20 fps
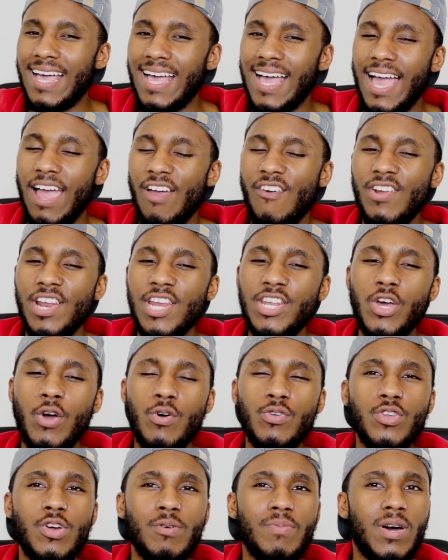I really
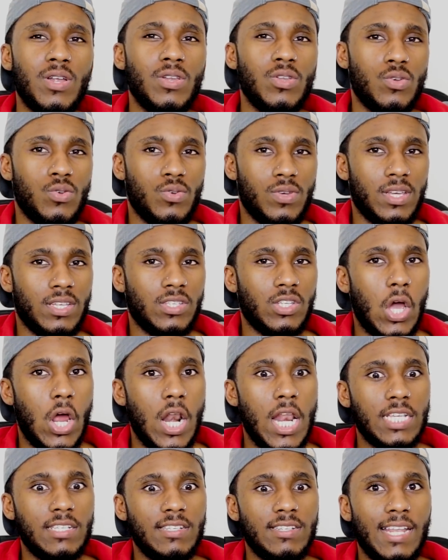don't know about Lucas,
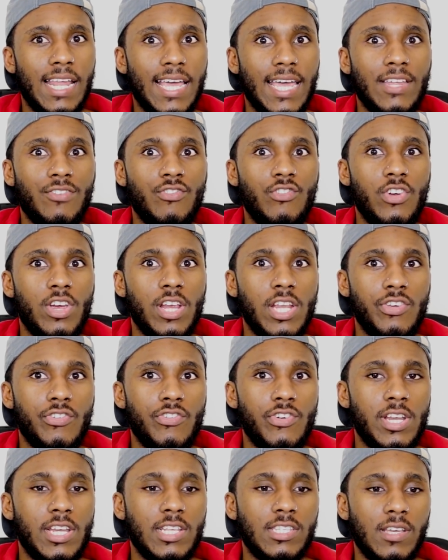unless it's like a really,
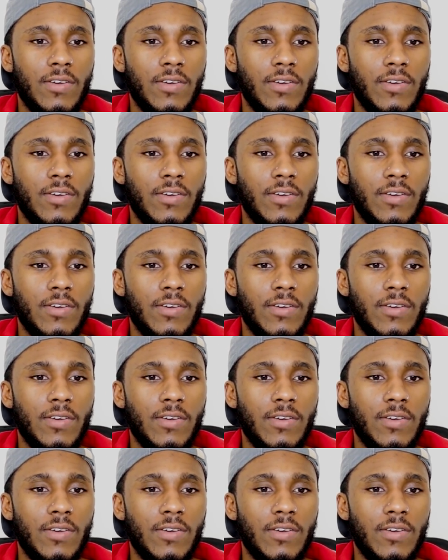really